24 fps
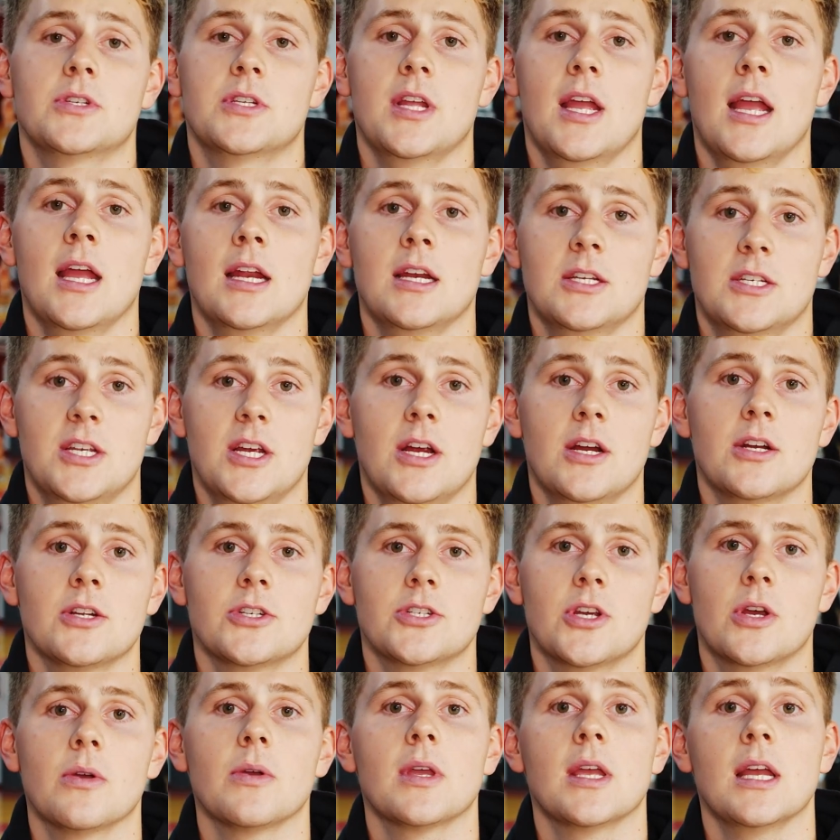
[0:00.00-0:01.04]
Stand is here to
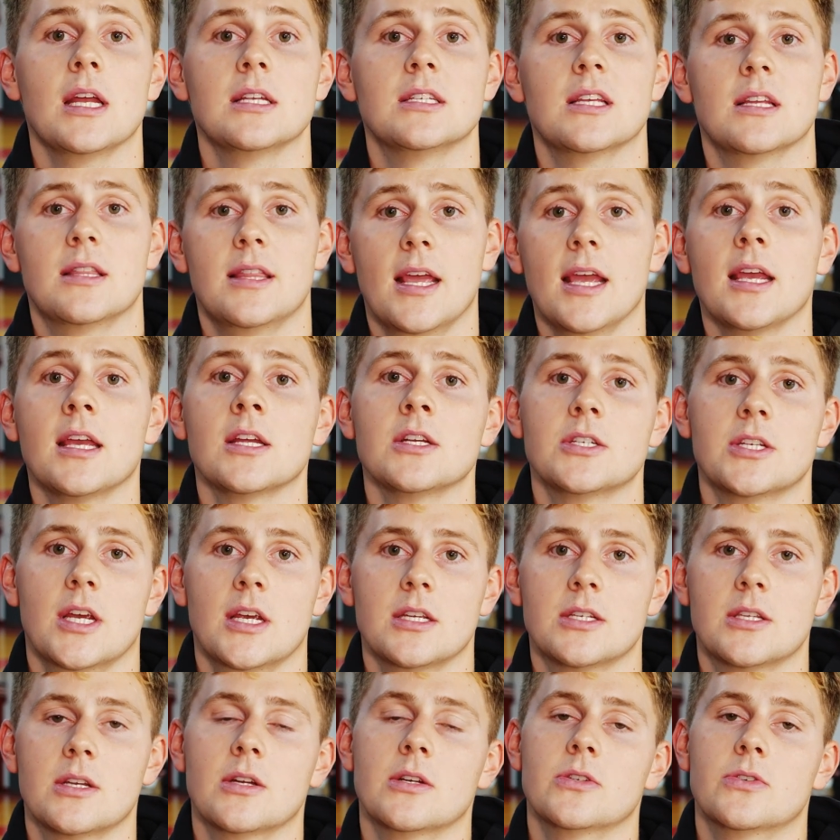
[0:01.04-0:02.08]
show kids that they can
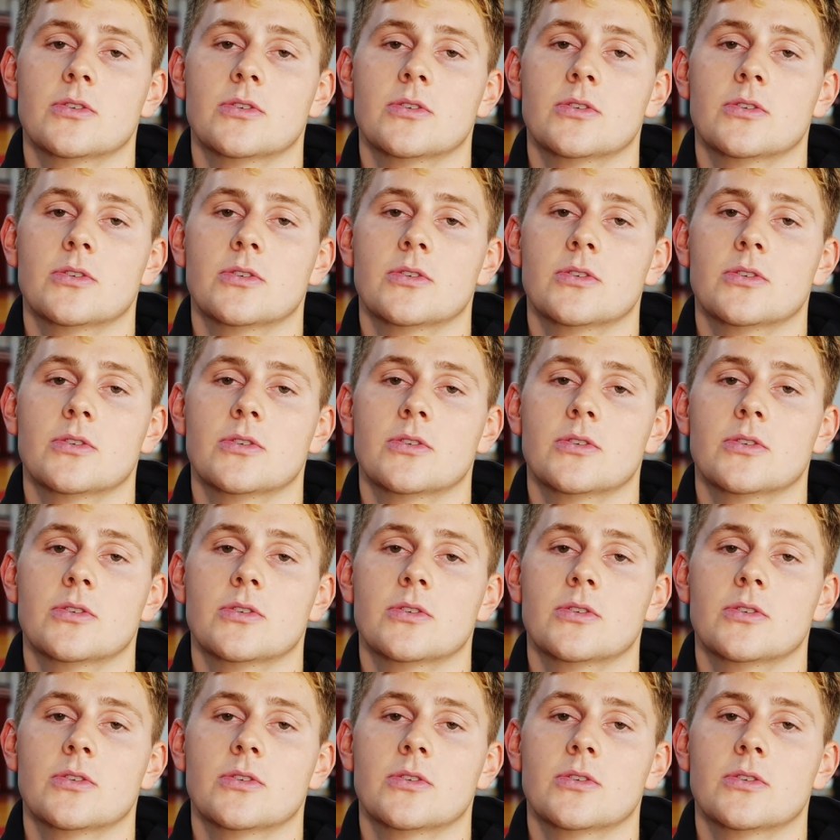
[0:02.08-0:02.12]
chase their